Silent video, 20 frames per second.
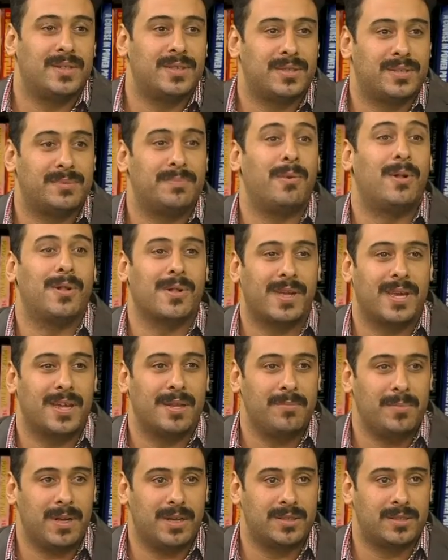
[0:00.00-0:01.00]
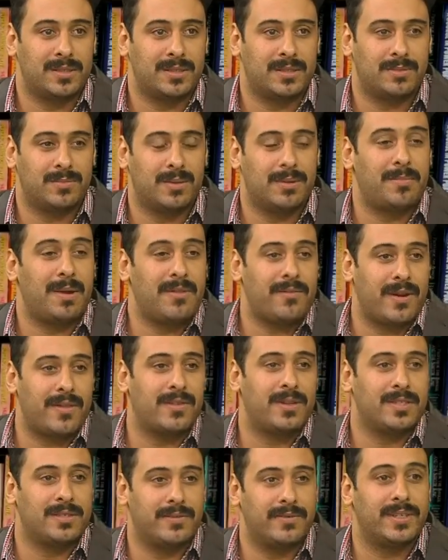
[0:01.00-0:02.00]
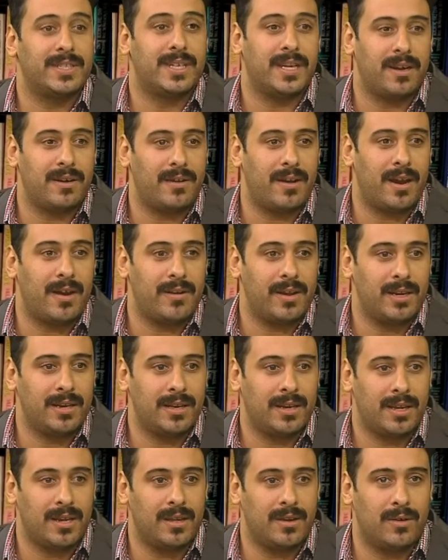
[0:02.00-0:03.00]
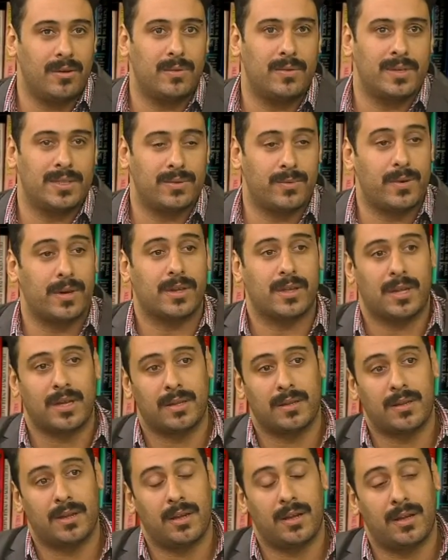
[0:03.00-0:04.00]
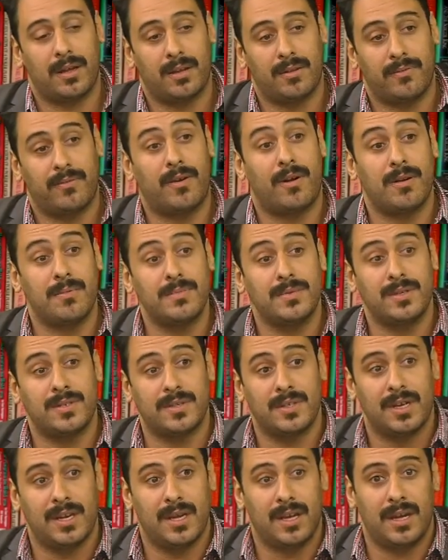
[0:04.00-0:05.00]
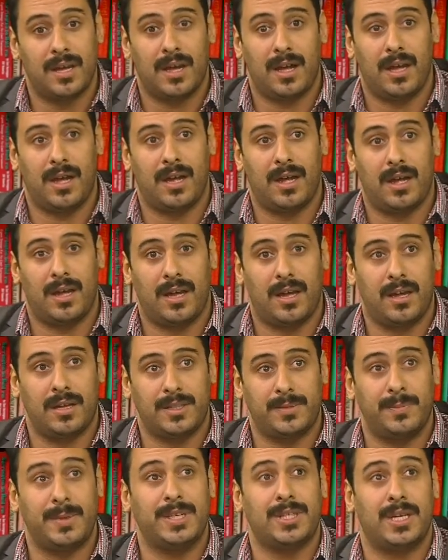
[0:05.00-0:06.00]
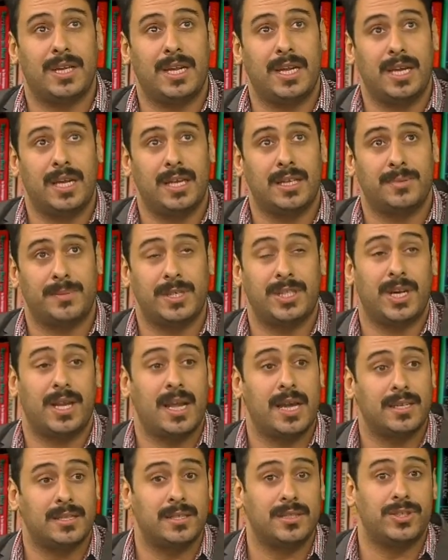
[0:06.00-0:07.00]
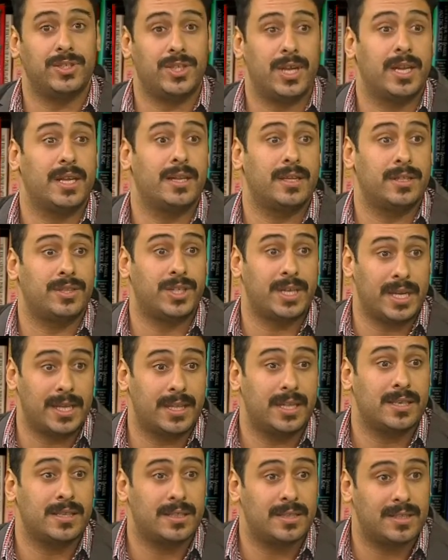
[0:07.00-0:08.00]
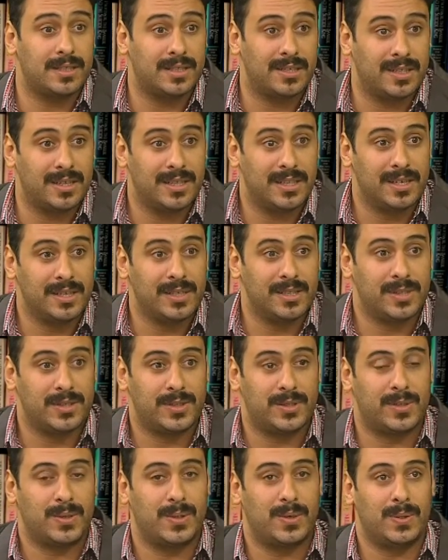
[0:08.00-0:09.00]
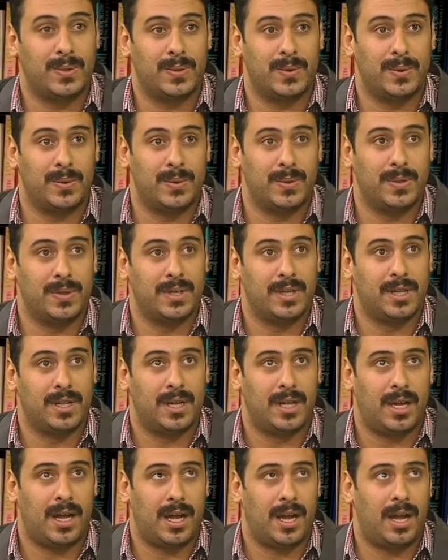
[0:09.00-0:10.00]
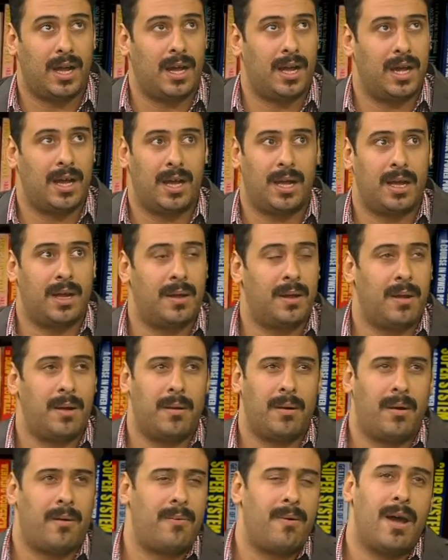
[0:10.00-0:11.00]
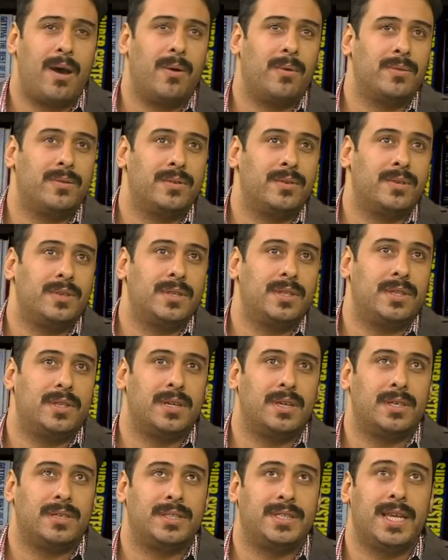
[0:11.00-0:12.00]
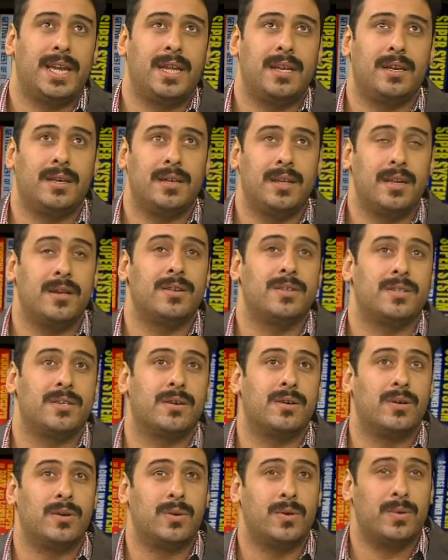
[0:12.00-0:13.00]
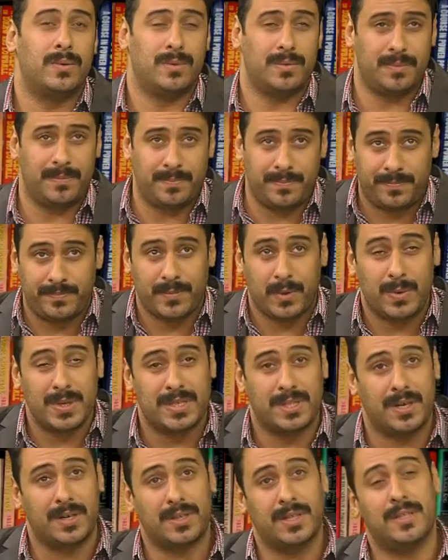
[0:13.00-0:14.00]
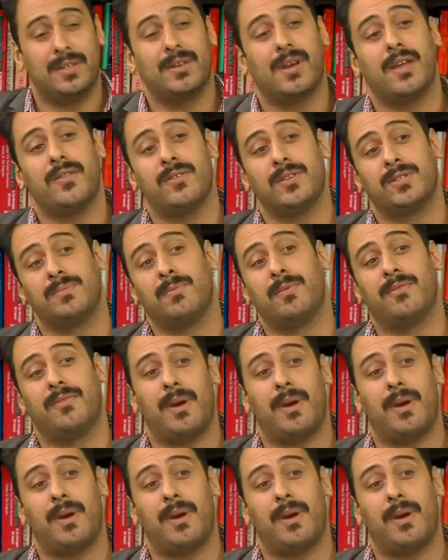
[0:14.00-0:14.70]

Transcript: a small kid because, well, my father is a veterinarian. He always worked at farms, specialized in genetics. So around 10 years ago, we started together a small